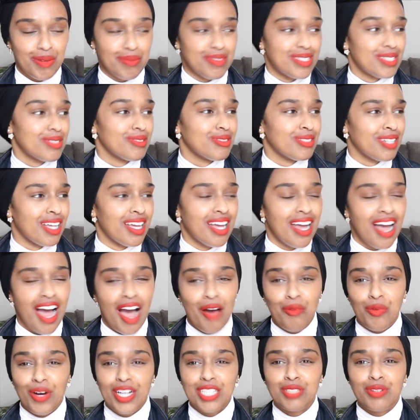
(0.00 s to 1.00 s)
I
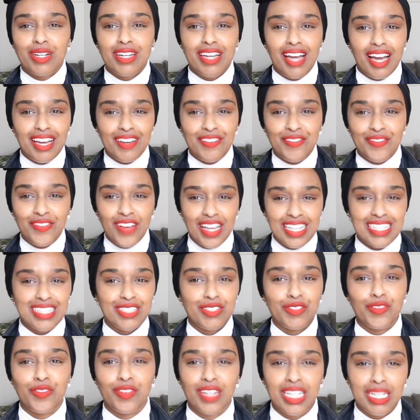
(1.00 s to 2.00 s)

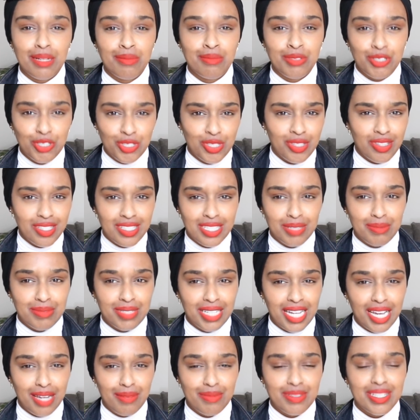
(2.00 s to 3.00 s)
still feel like I'm new to this
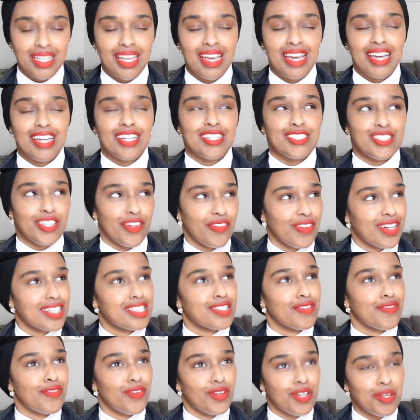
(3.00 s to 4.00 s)
sometimes. Don't forget
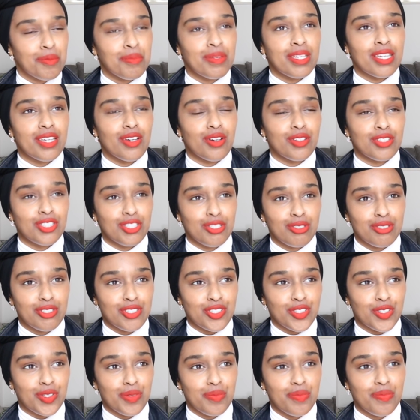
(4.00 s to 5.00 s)
to follow me on
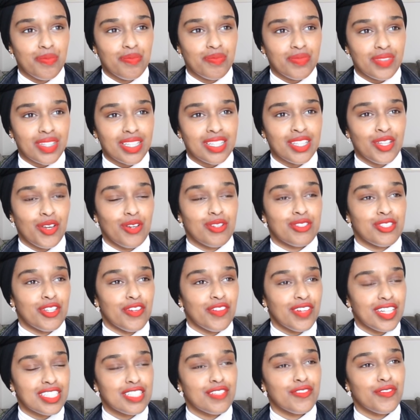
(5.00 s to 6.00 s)
YouTube. No, don't
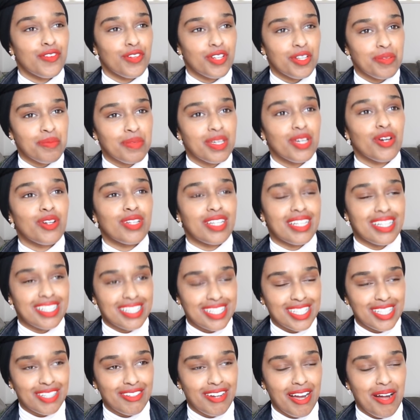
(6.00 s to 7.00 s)
forget to follow me on
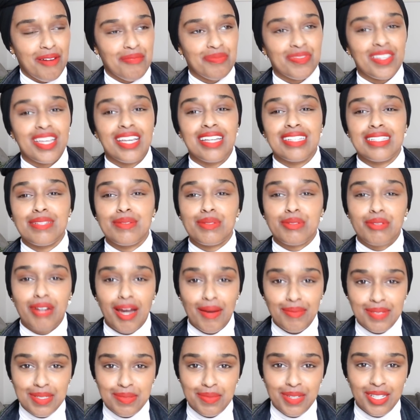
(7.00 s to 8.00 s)
Instagram.
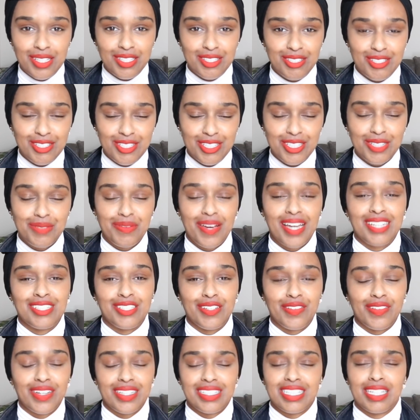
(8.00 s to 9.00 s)
Subscribe to me on YouTube, and
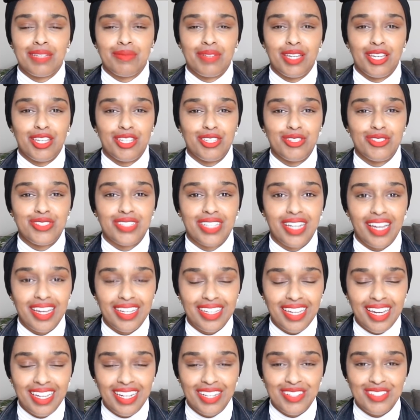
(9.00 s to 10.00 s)
don't forget to give me a huge
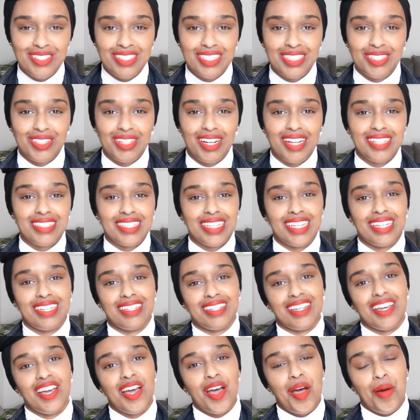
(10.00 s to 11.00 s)
like, and I'll see you guys
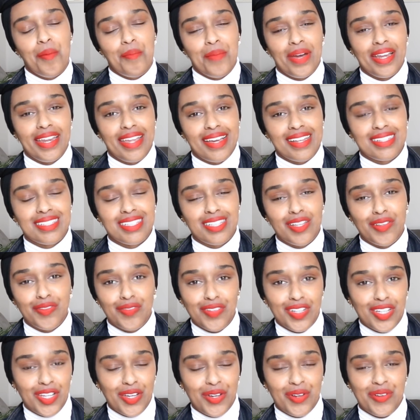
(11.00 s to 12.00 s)
in my next
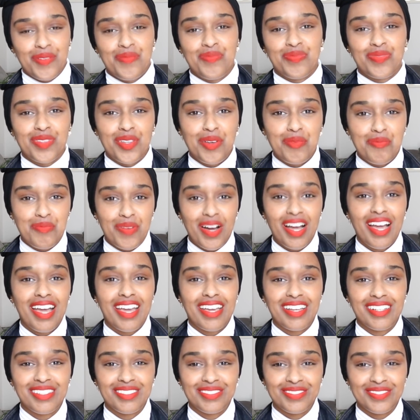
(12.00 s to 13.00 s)
video.
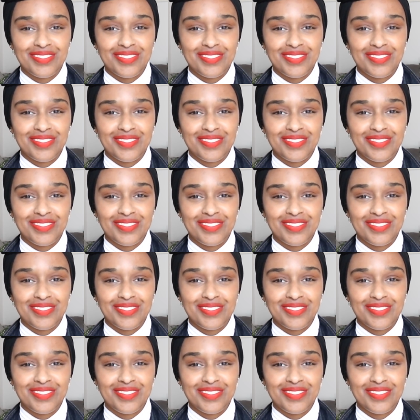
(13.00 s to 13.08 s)
Bye.